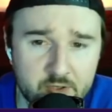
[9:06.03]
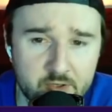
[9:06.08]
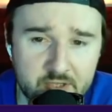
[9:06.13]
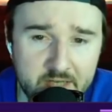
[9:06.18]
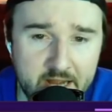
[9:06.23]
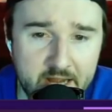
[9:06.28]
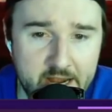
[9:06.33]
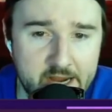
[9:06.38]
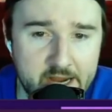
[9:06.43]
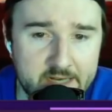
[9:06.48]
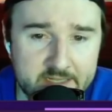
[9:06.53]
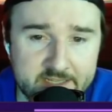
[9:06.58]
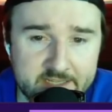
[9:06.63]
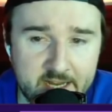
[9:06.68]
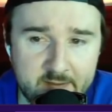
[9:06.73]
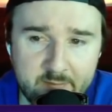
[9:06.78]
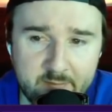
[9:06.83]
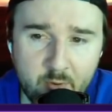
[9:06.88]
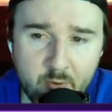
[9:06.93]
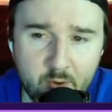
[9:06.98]
to 8 to
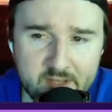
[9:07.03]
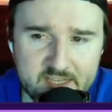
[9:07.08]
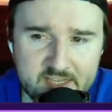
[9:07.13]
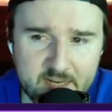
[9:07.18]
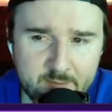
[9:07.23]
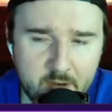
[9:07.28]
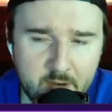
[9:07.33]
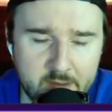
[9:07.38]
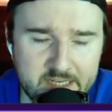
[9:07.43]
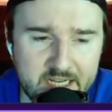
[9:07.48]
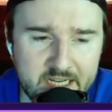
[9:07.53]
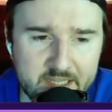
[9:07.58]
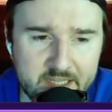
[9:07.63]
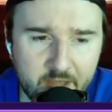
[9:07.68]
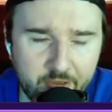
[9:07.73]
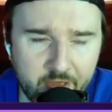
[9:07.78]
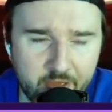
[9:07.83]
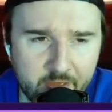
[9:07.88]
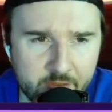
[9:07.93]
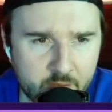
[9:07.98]
10 points, I'd probably take the
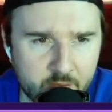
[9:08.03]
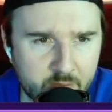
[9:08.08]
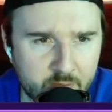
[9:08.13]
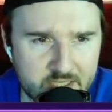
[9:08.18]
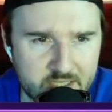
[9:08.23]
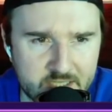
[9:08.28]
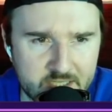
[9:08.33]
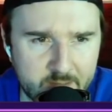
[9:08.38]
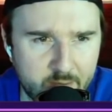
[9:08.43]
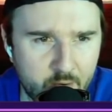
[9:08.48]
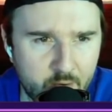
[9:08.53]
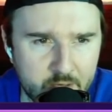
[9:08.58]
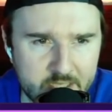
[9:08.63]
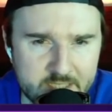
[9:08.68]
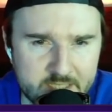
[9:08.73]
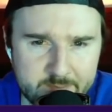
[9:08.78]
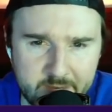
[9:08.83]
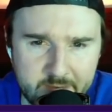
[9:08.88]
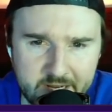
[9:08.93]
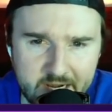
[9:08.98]
Thunder plus the
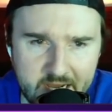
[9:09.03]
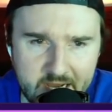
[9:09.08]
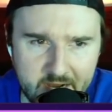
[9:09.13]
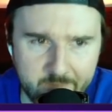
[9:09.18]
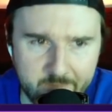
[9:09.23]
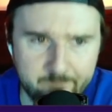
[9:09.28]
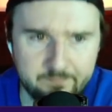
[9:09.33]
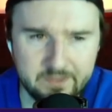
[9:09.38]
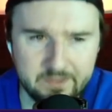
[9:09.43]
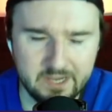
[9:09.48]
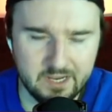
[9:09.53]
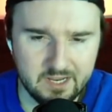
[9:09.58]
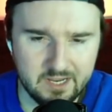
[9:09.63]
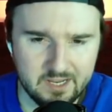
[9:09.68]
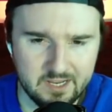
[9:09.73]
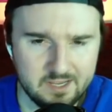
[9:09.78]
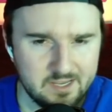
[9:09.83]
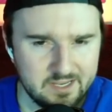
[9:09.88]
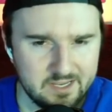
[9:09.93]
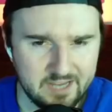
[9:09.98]
points. But
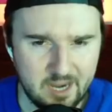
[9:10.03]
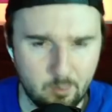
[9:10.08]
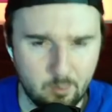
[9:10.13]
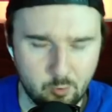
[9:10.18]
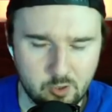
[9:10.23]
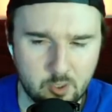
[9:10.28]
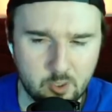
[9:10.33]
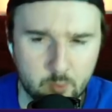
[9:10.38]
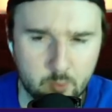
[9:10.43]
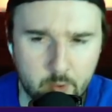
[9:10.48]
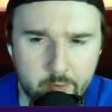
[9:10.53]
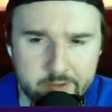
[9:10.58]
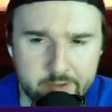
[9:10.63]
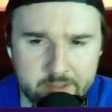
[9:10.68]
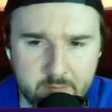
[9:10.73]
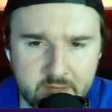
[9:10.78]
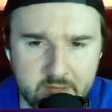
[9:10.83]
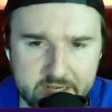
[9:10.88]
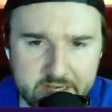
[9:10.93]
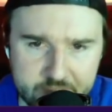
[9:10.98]
we're going to roll with the
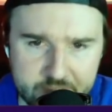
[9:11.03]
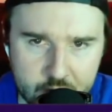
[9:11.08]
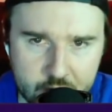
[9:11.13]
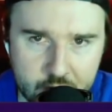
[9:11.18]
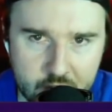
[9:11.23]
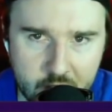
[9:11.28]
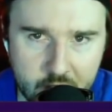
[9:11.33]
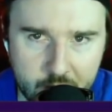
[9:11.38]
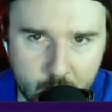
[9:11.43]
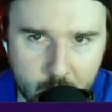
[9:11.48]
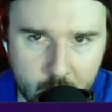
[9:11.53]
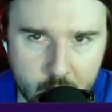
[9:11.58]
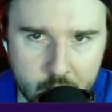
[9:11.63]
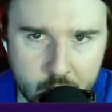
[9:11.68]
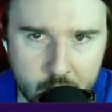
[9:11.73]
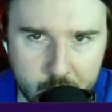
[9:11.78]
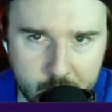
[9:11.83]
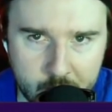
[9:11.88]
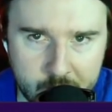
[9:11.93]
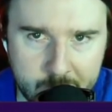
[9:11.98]
Blazers on the
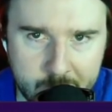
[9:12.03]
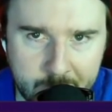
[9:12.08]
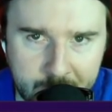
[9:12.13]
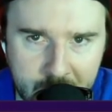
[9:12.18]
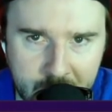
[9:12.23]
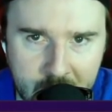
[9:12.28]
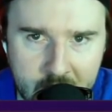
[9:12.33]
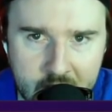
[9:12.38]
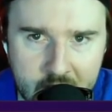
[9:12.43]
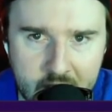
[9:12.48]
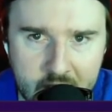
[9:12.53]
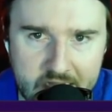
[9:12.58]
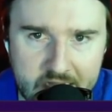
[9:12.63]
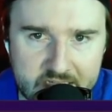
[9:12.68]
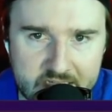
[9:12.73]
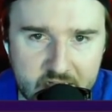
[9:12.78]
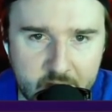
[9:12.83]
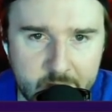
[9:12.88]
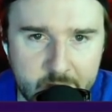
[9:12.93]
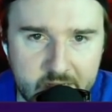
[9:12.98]
road. And that's
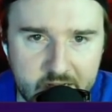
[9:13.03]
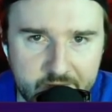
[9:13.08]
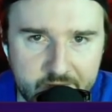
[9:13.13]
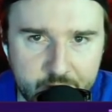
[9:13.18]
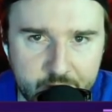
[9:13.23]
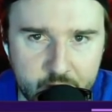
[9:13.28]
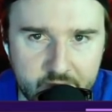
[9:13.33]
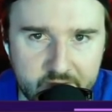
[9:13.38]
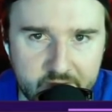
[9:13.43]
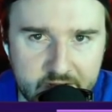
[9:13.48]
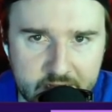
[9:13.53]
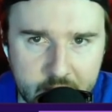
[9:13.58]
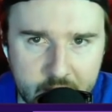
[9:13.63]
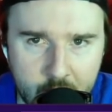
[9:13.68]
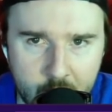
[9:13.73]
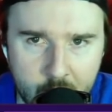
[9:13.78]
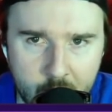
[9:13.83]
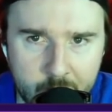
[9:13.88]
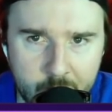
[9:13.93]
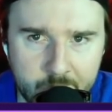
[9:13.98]
going to be it for the
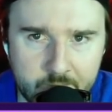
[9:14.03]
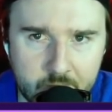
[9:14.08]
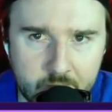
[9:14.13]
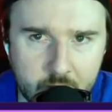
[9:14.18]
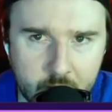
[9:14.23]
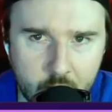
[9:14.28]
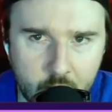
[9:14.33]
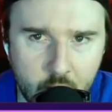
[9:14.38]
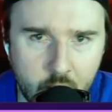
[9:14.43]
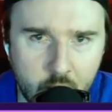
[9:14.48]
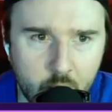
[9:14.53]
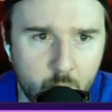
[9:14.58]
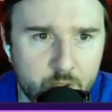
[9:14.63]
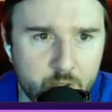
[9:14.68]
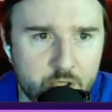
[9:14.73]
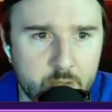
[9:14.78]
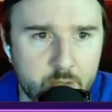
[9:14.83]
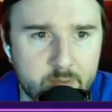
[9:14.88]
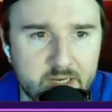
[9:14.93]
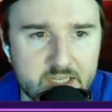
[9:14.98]
video. Good luck with
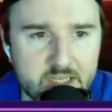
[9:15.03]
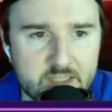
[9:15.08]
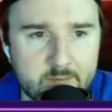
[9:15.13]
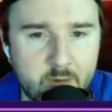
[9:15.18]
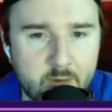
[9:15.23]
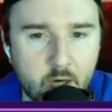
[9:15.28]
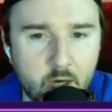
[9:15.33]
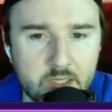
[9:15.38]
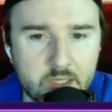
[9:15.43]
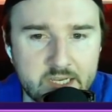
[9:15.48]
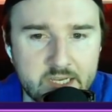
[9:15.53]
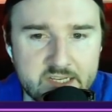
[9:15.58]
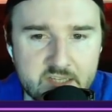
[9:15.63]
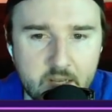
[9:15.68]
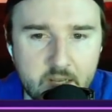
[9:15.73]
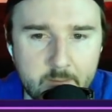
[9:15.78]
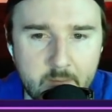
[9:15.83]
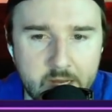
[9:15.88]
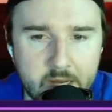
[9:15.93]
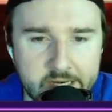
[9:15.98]
your picks and parlays
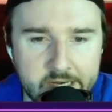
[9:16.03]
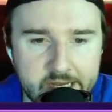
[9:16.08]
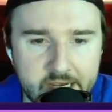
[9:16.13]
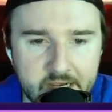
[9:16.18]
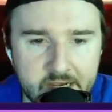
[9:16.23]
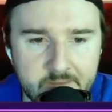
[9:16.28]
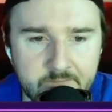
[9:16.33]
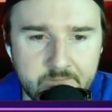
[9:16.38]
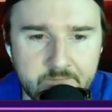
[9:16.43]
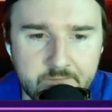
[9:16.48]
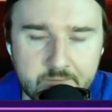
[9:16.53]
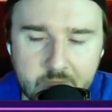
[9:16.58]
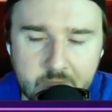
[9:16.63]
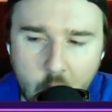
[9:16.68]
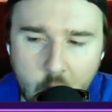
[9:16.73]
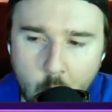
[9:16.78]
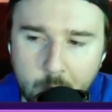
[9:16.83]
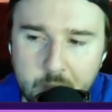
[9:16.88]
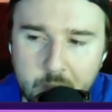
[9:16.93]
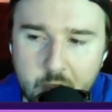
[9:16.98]
on Monday.
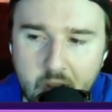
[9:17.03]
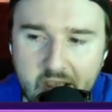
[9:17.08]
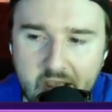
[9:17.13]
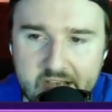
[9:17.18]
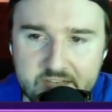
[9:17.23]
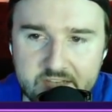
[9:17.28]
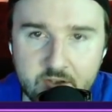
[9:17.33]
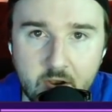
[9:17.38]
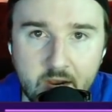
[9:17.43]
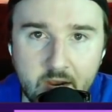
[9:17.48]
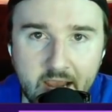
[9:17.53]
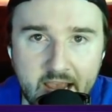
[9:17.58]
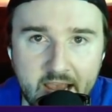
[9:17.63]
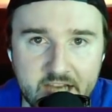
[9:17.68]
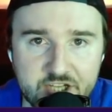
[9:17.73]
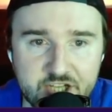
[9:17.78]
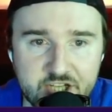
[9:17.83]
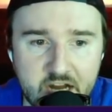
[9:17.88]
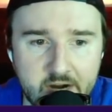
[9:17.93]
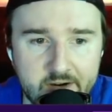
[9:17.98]
Hope you guys all
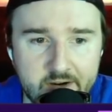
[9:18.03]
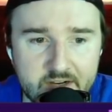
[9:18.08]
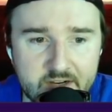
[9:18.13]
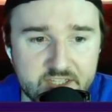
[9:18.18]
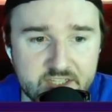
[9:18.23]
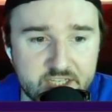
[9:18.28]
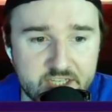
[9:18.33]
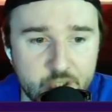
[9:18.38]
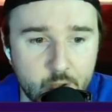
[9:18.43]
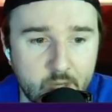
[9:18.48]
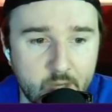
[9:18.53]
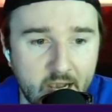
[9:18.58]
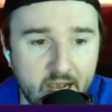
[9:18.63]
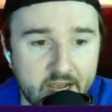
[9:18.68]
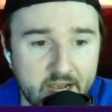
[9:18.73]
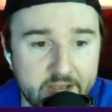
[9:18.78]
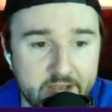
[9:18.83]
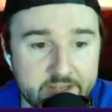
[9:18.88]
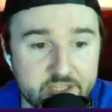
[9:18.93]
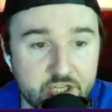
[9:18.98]
cash out, and I'll see you
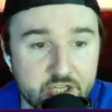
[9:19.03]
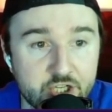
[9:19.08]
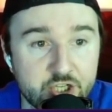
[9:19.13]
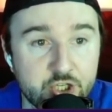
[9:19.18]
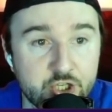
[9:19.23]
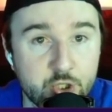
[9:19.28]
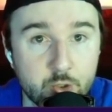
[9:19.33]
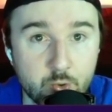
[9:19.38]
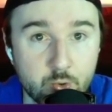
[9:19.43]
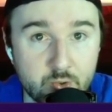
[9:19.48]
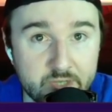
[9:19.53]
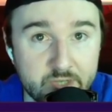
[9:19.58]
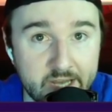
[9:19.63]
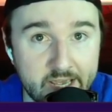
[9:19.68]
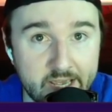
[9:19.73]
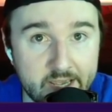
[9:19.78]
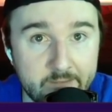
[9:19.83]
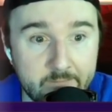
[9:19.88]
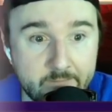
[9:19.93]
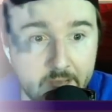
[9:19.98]
guys
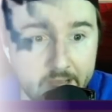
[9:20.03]
Tuesday. Have